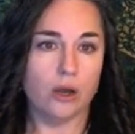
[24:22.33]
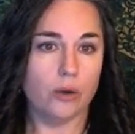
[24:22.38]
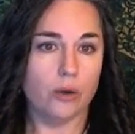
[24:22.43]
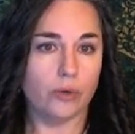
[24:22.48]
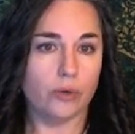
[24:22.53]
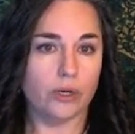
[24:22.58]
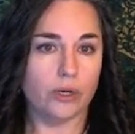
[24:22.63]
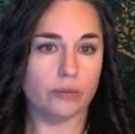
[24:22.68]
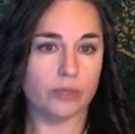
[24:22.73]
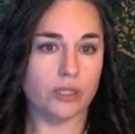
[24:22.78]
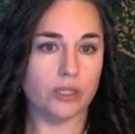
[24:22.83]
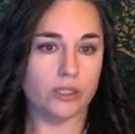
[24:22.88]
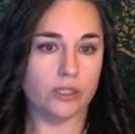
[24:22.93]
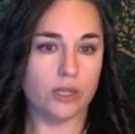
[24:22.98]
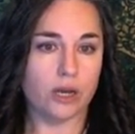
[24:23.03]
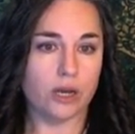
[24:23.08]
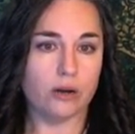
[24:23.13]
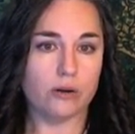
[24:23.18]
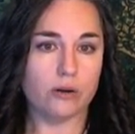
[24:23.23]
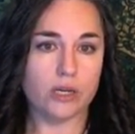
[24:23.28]
What I'm going to
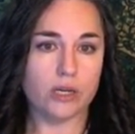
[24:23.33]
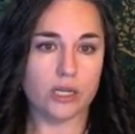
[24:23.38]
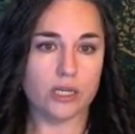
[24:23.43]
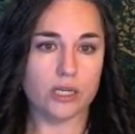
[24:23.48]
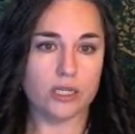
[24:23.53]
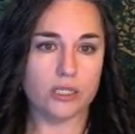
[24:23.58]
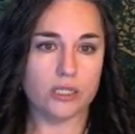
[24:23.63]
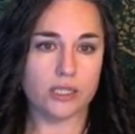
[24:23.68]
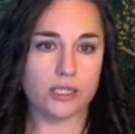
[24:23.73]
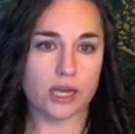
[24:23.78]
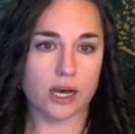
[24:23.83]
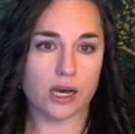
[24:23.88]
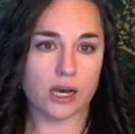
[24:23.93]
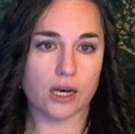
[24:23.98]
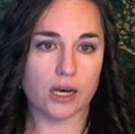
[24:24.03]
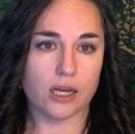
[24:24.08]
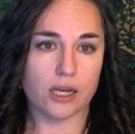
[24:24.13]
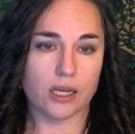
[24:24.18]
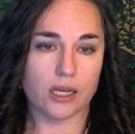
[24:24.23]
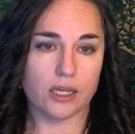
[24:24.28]
note is
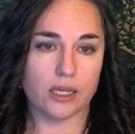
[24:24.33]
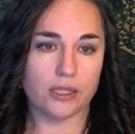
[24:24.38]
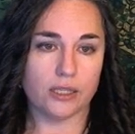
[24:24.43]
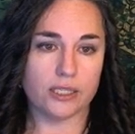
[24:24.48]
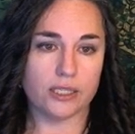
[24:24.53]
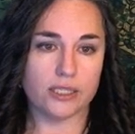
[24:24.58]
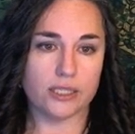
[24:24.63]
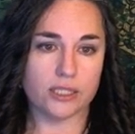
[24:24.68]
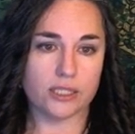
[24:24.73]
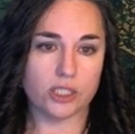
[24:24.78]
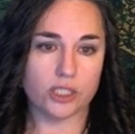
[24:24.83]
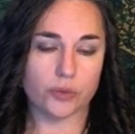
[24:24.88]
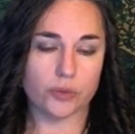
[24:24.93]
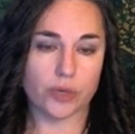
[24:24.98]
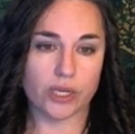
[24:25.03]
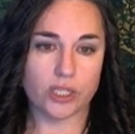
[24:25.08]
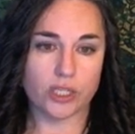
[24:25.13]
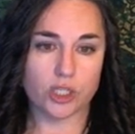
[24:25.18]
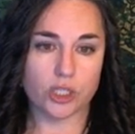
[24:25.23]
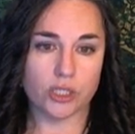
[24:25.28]
in this
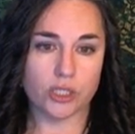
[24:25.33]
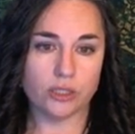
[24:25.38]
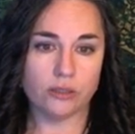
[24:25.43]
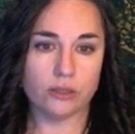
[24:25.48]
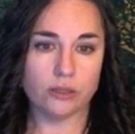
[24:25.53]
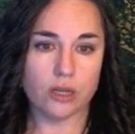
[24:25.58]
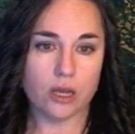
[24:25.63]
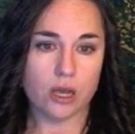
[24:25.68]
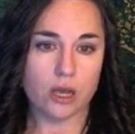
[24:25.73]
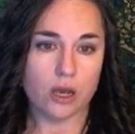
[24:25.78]
situation,